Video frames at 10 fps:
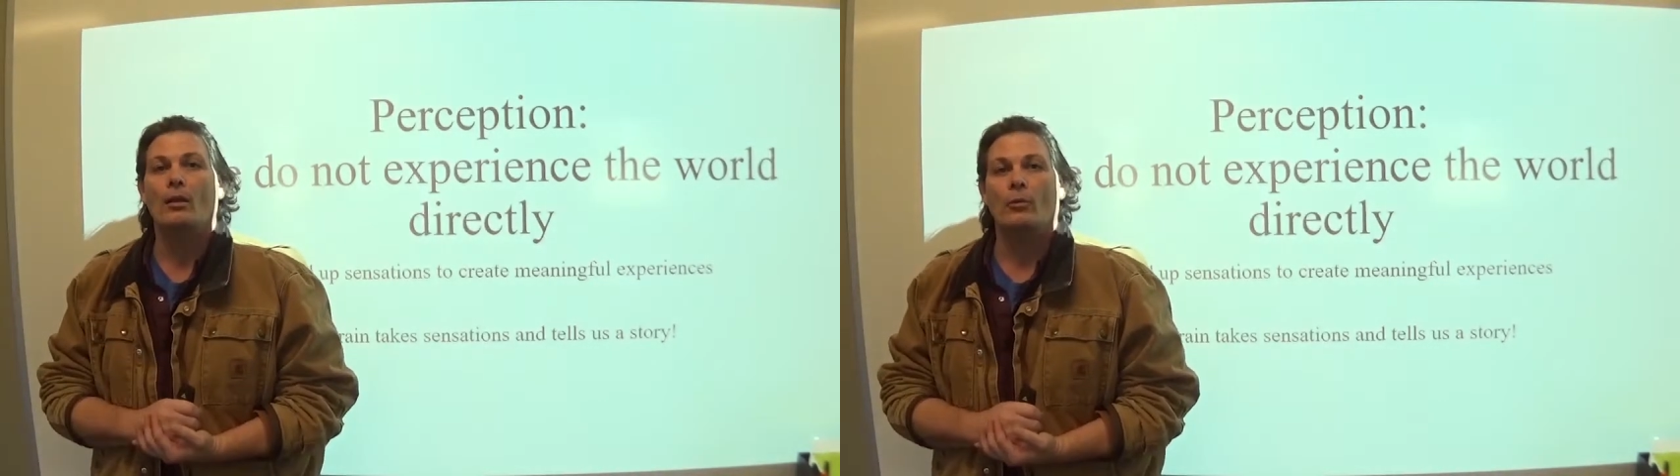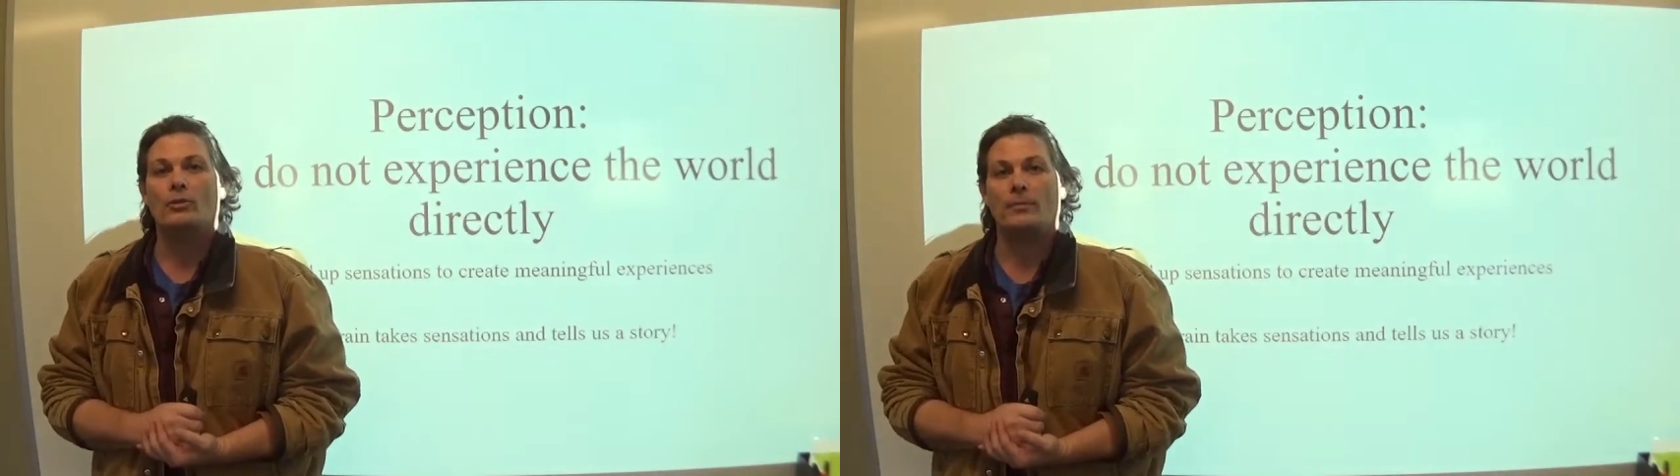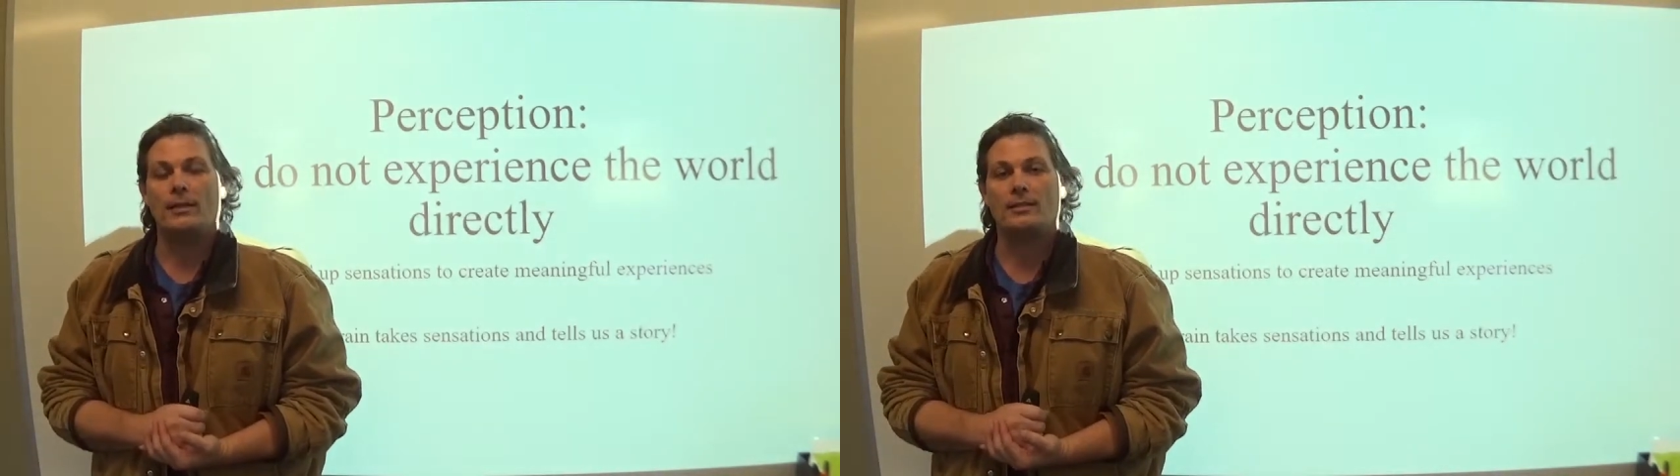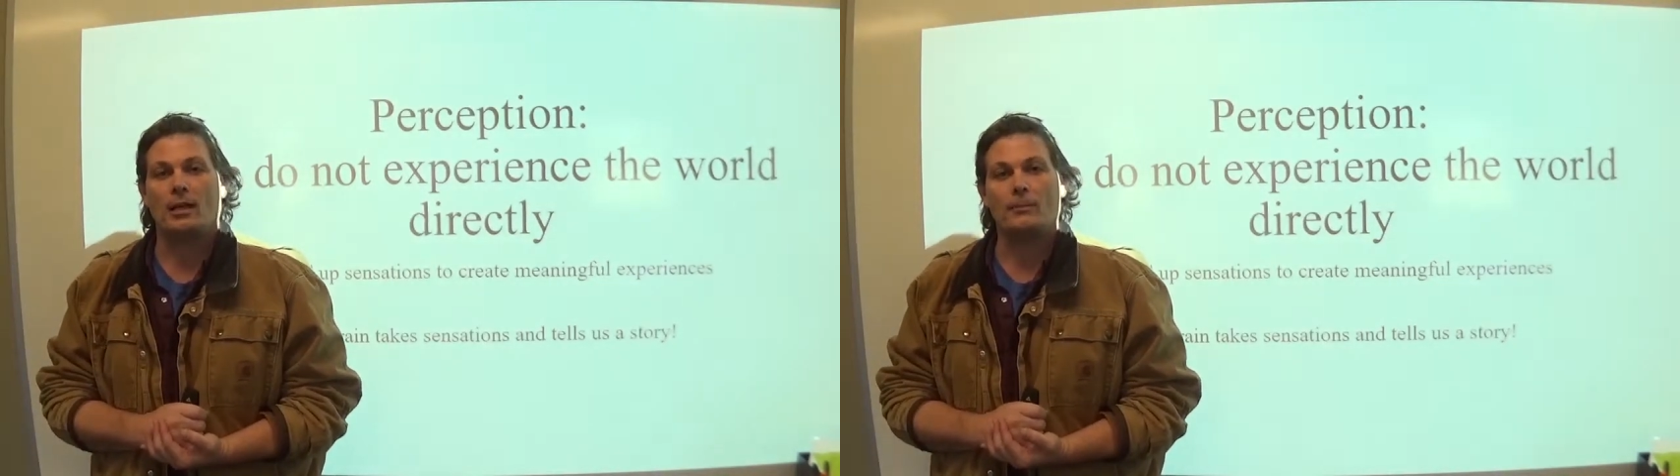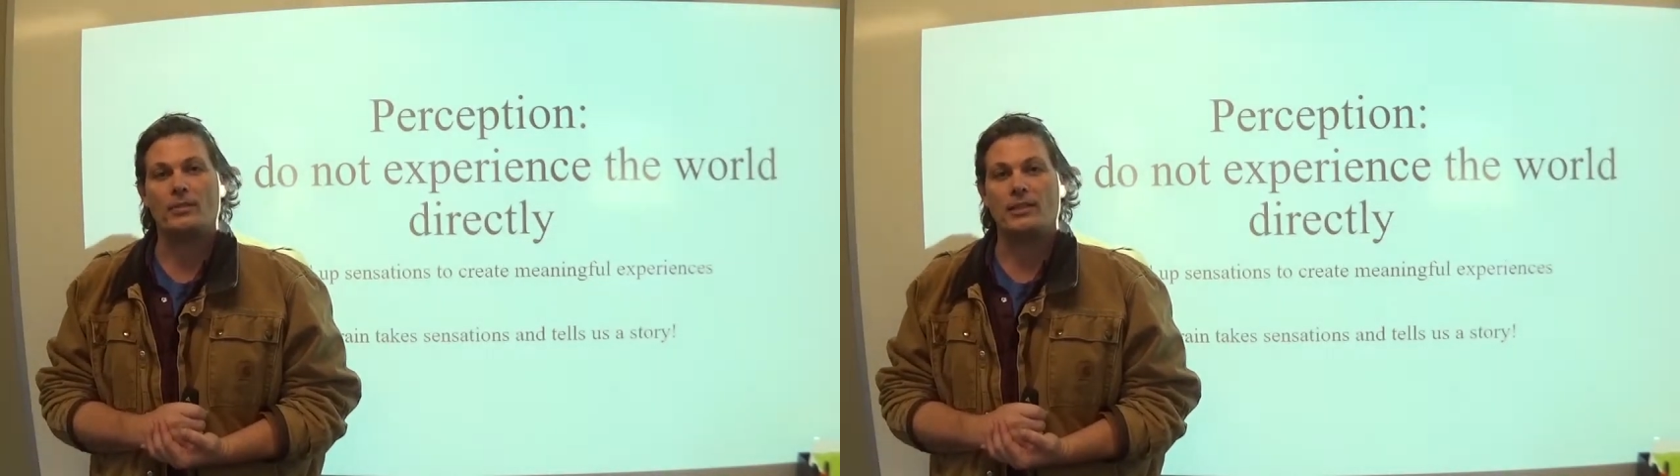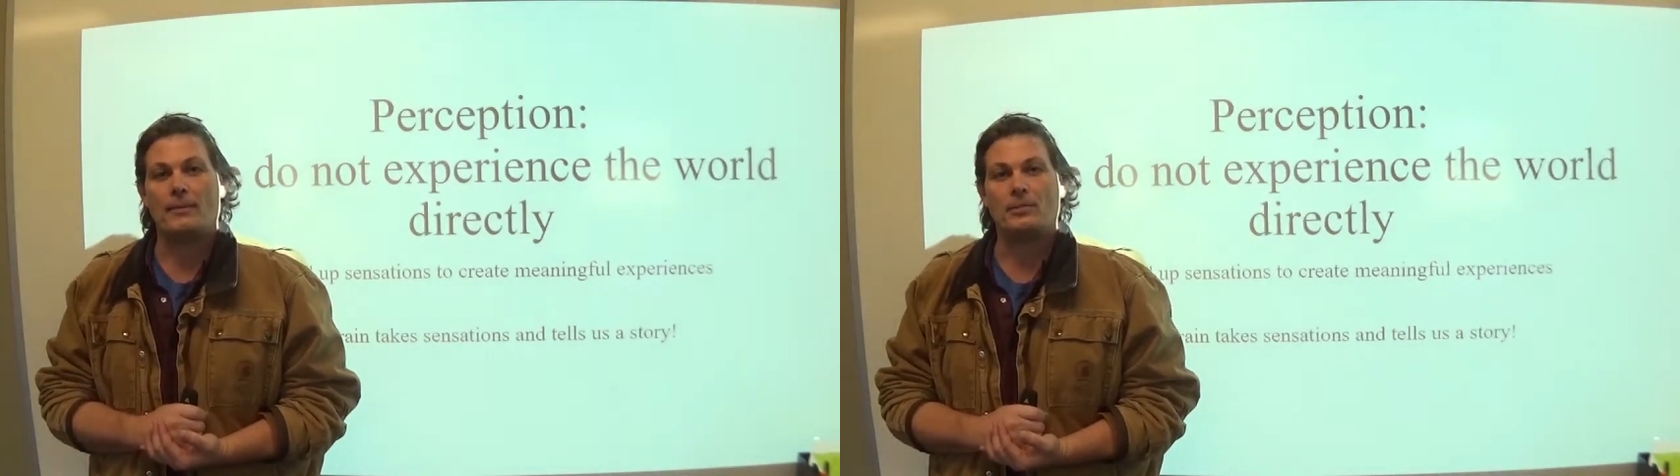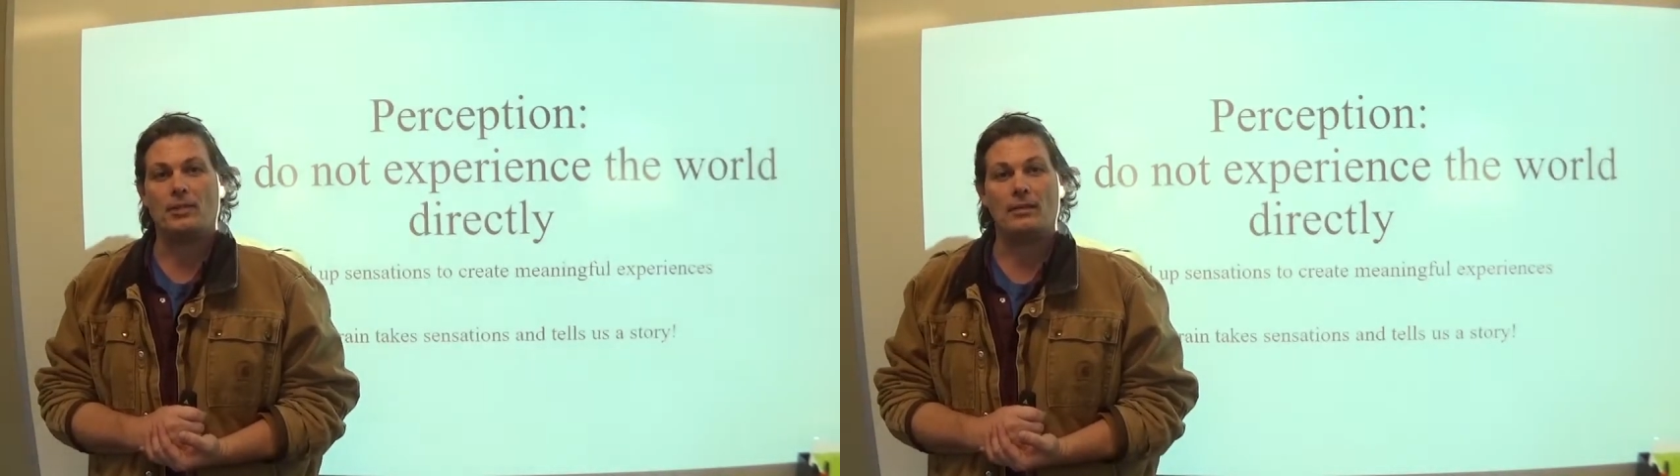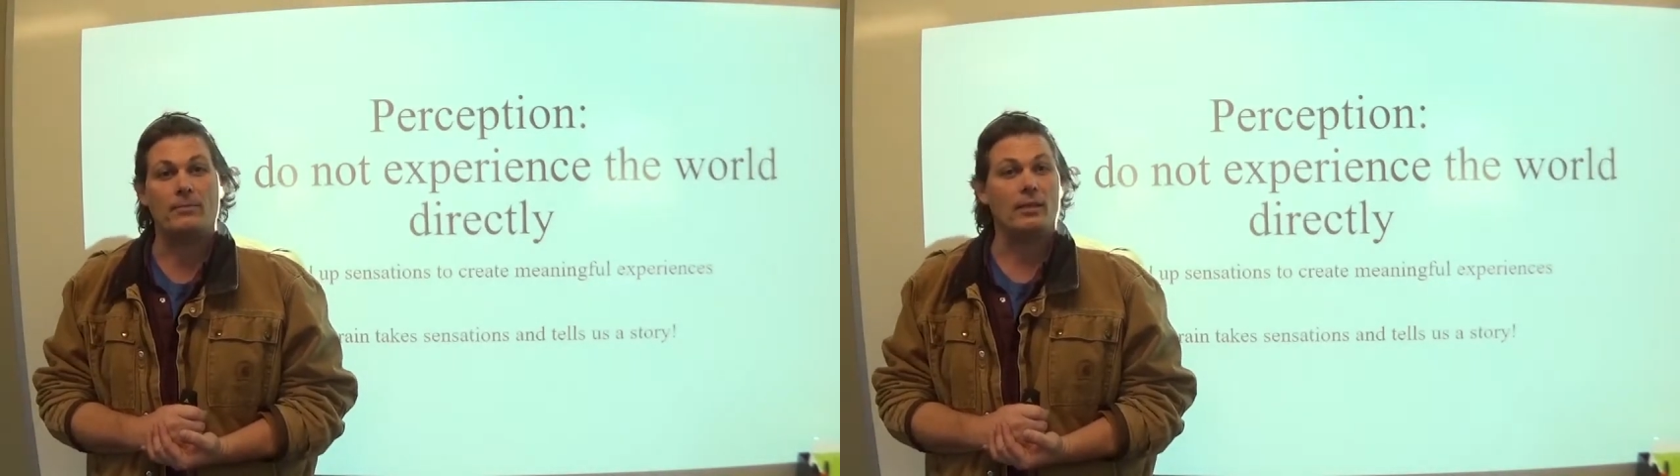Which means our
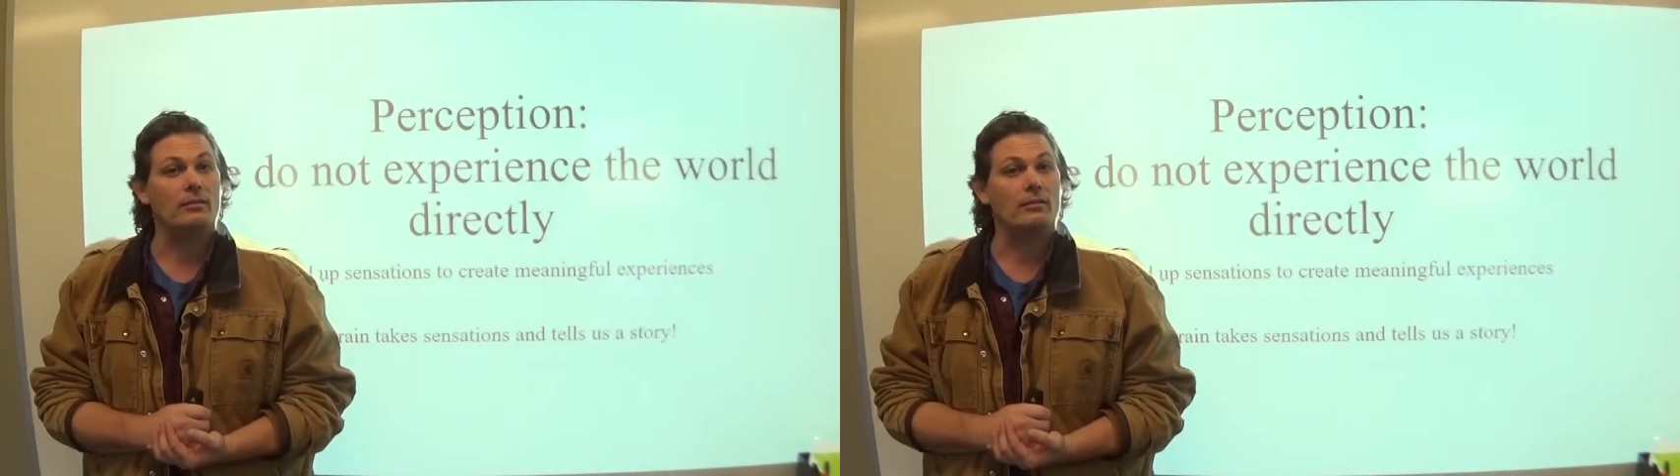perception can be